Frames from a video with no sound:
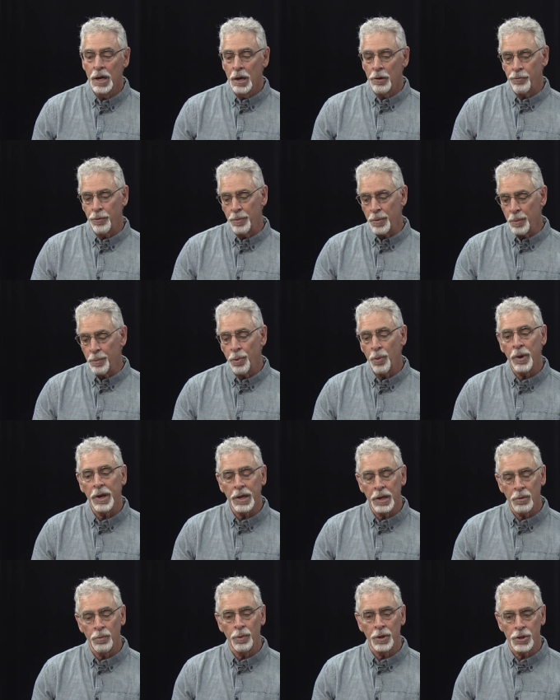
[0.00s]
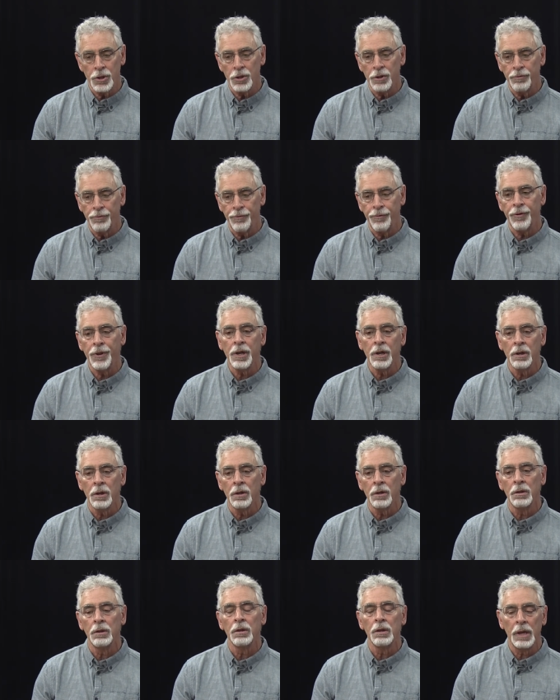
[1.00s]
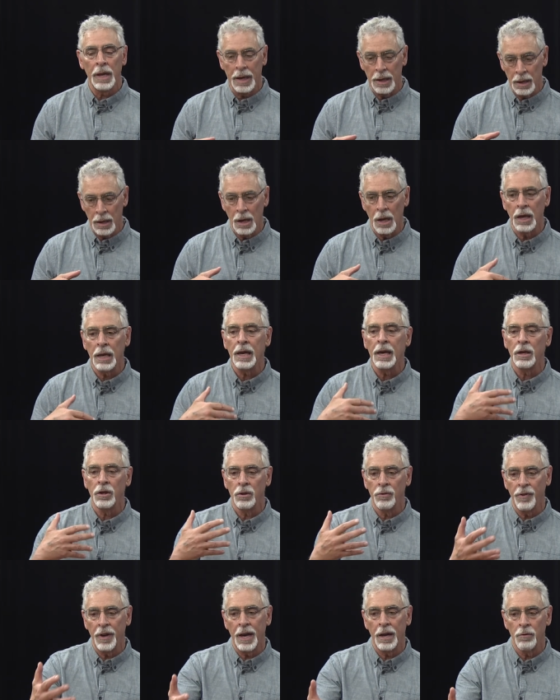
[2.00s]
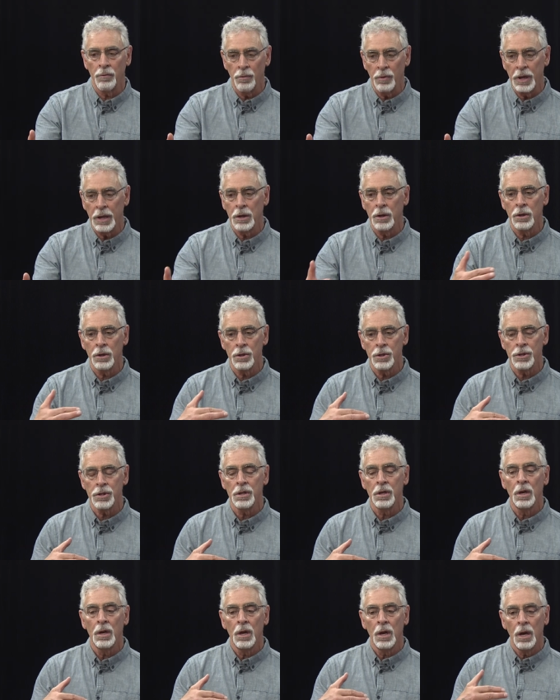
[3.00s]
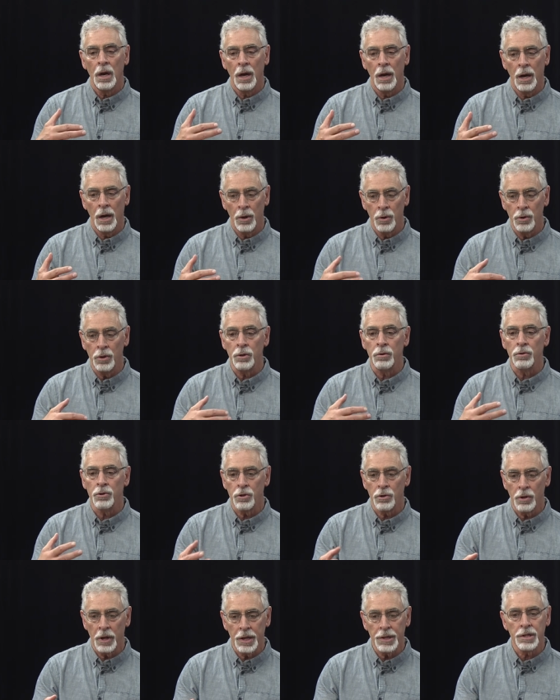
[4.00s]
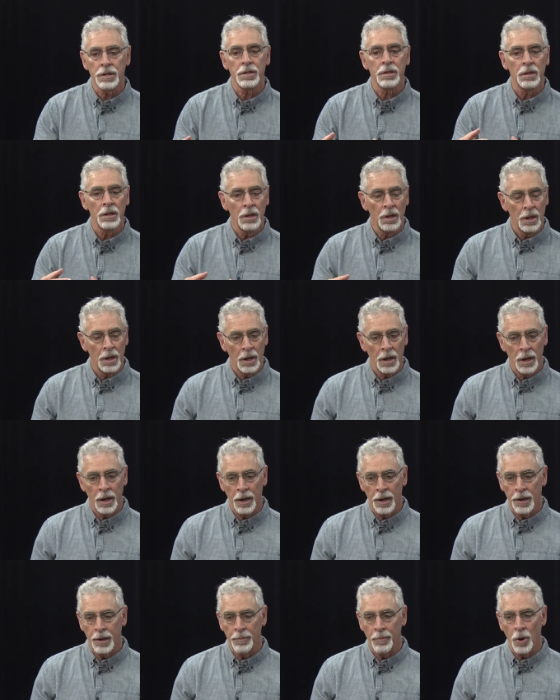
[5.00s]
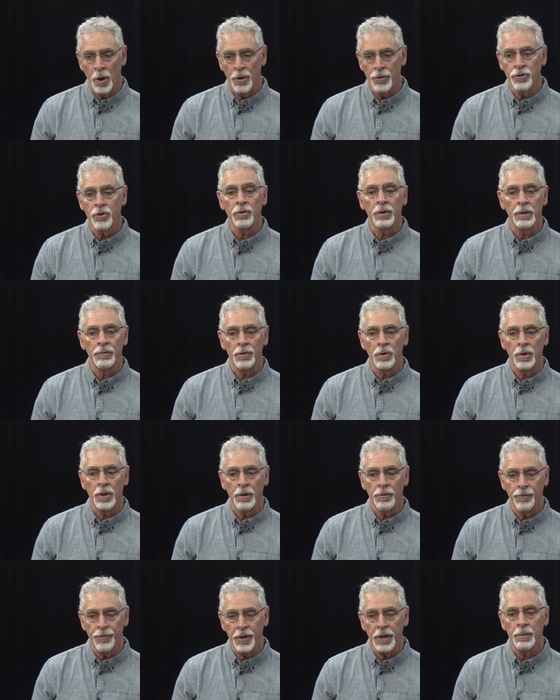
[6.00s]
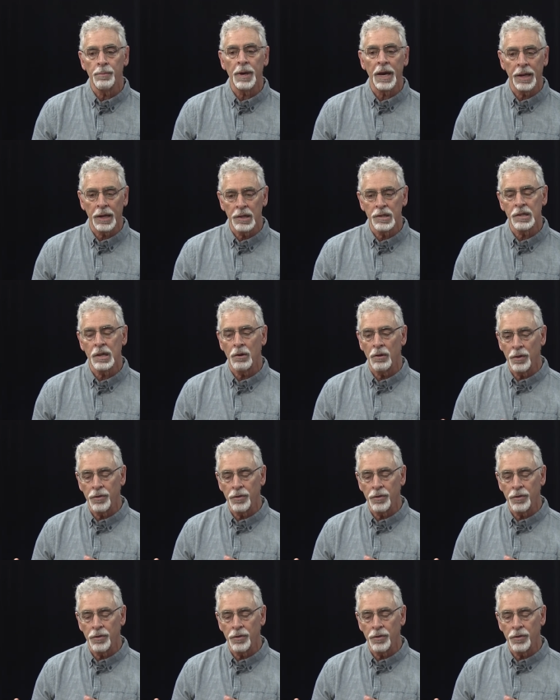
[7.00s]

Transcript: From the point at which you feel, and again, you've had readers mm-hmm. uh, who you trust um, also give you their feedback, etc.